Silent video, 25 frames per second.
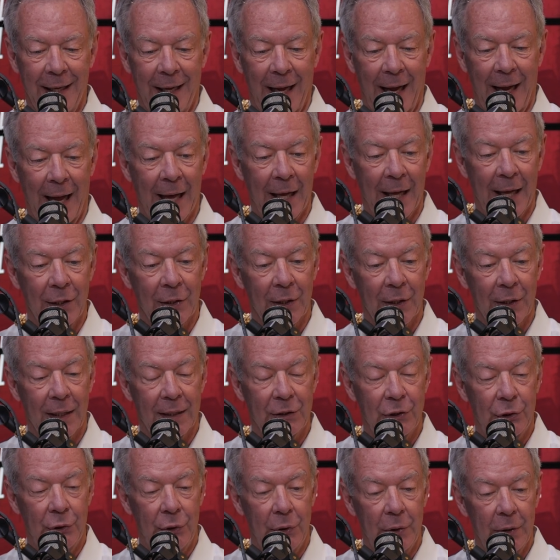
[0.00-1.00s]
And
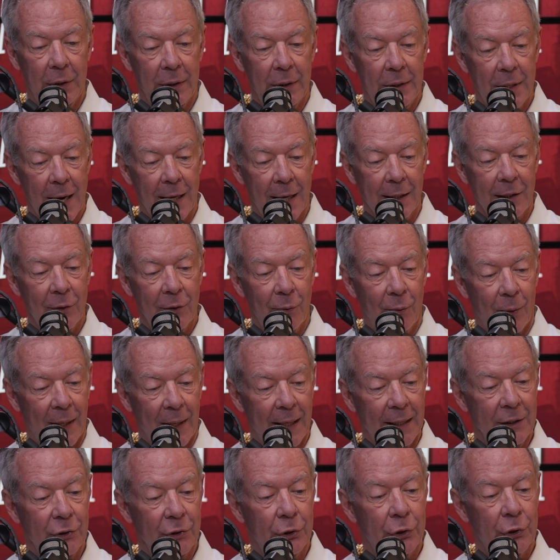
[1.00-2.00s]
Doctor
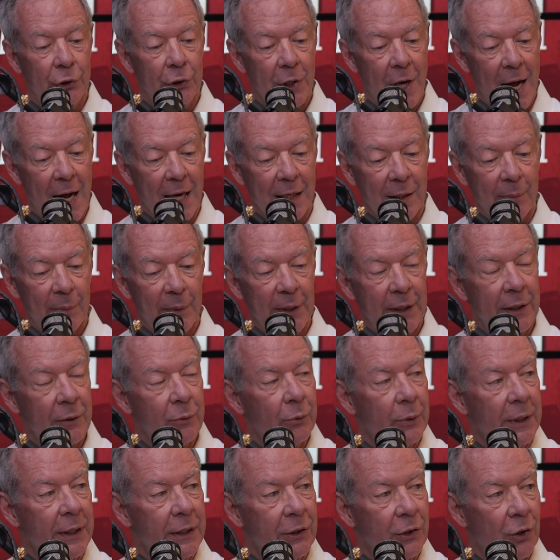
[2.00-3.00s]
White shocked me
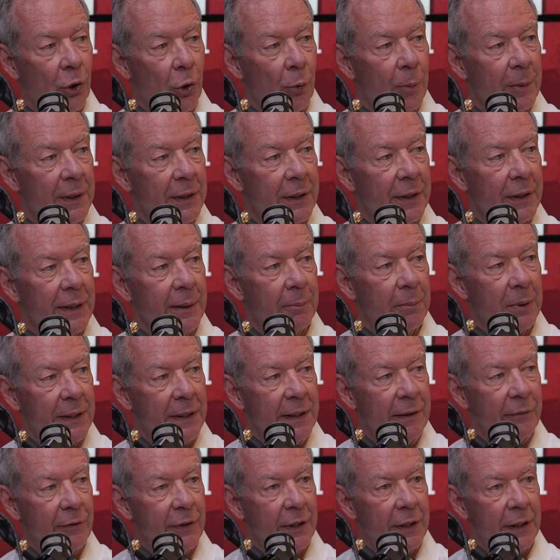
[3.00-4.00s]
when he told me that he
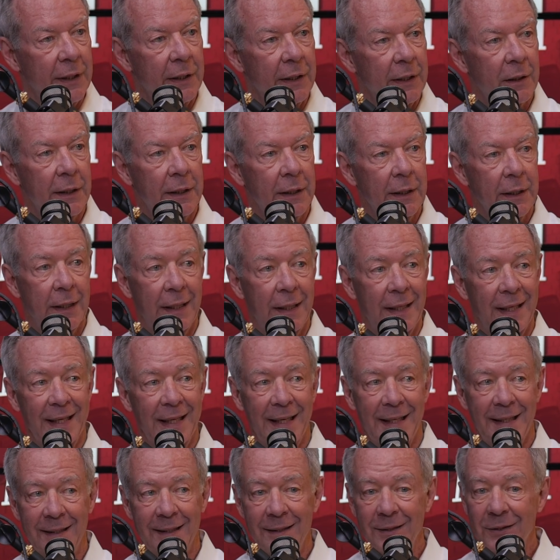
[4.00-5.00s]
believed in healing.
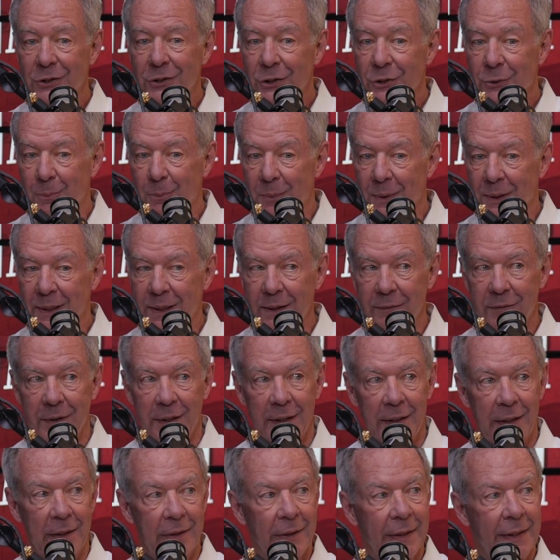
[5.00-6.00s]
He didn't just believe in
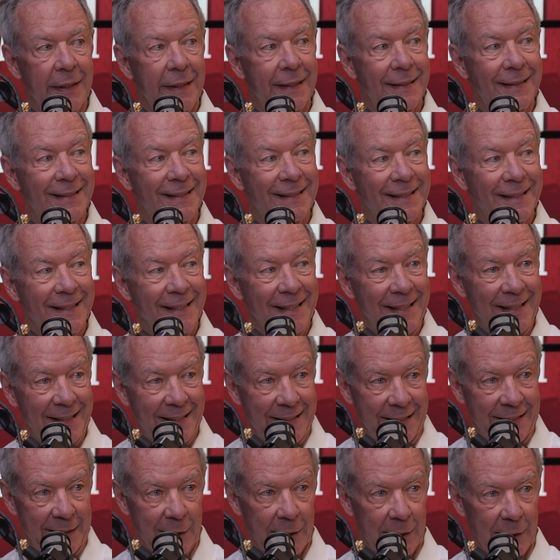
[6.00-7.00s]
healing, he'd seen
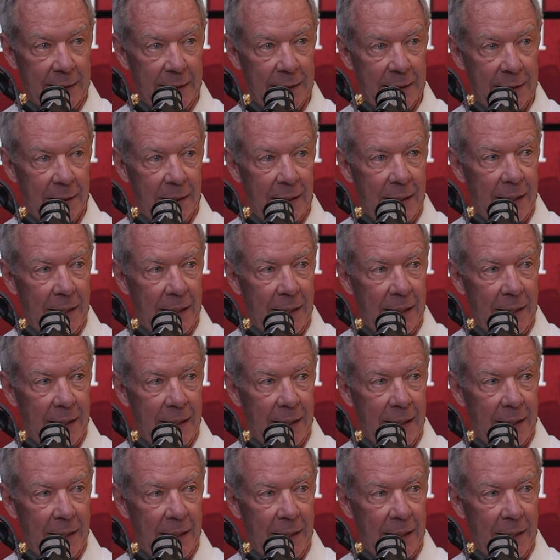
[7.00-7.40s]
healing.